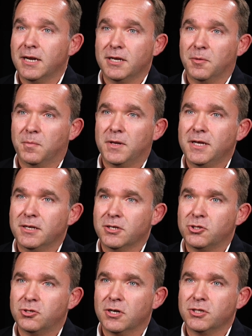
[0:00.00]
in complete
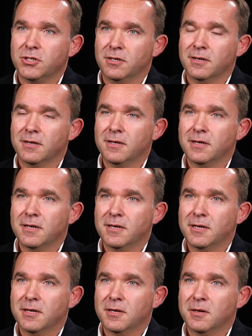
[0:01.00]
destruction,
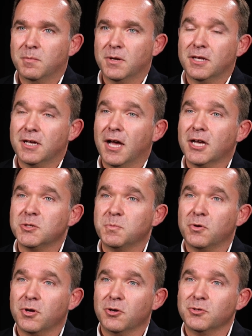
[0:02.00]
but the
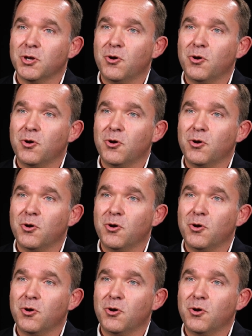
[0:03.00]
gospel goes